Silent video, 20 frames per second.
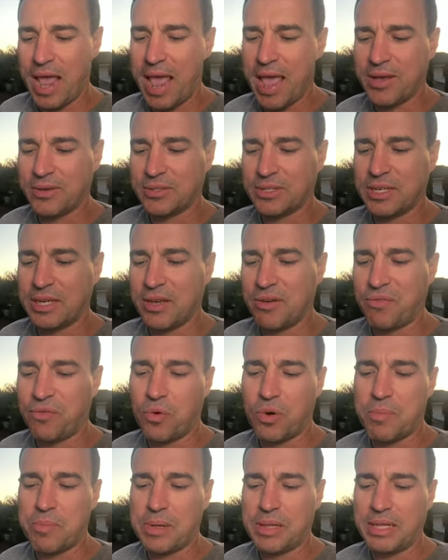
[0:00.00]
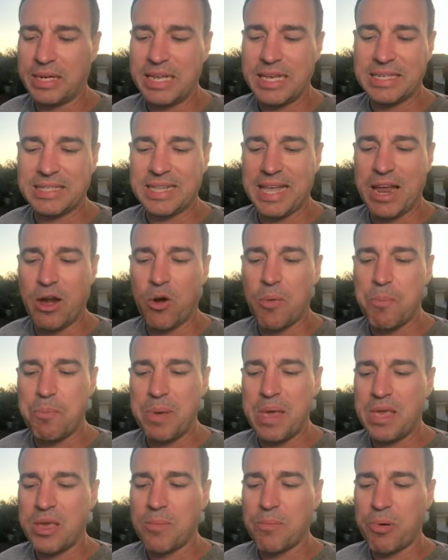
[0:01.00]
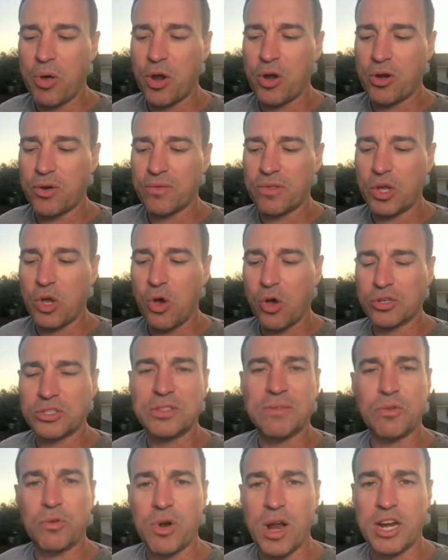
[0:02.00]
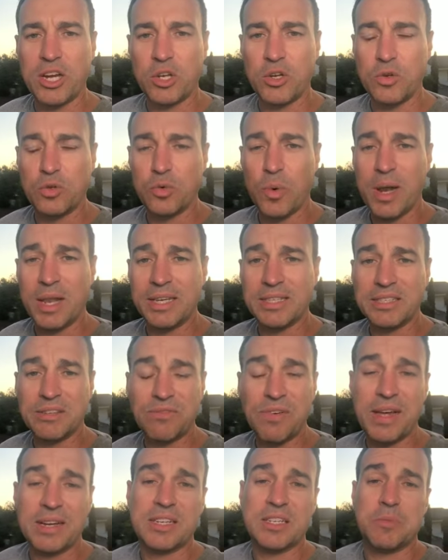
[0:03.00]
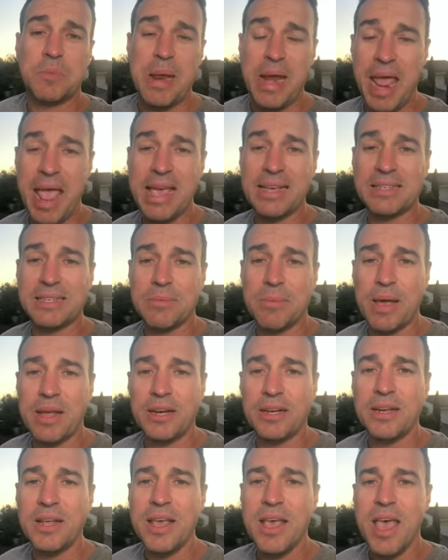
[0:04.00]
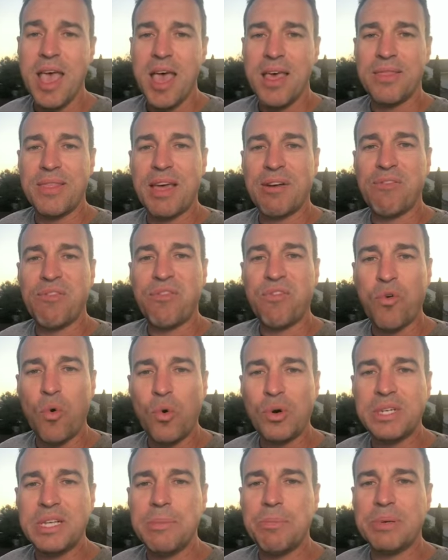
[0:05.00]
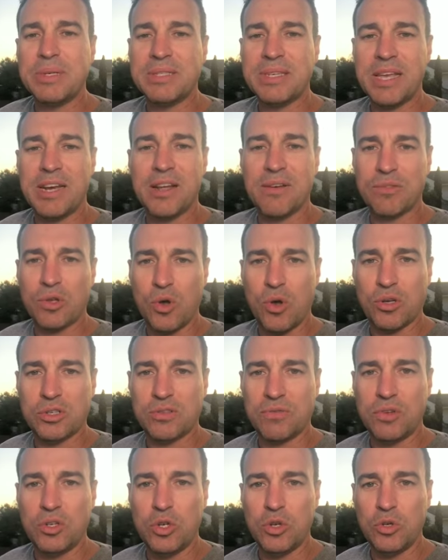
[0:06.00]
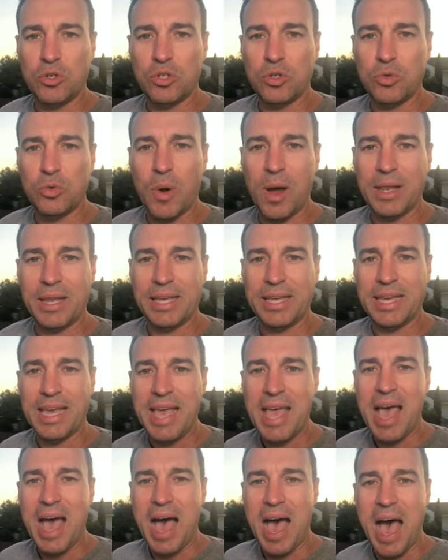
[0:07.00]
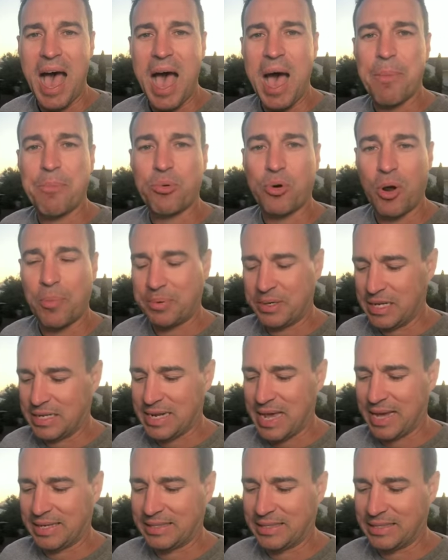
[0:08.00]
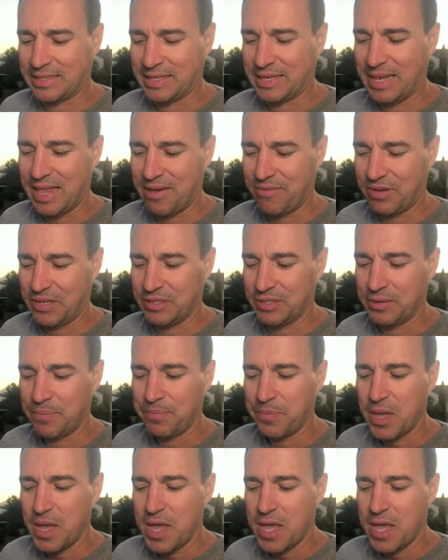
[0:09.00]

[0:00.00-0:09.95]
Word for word: housing affordability as they are a big component of the cost of creating new dwellings. In fact, it's been estimated that 40% of the cost of a new dwelling are property taxes and levies.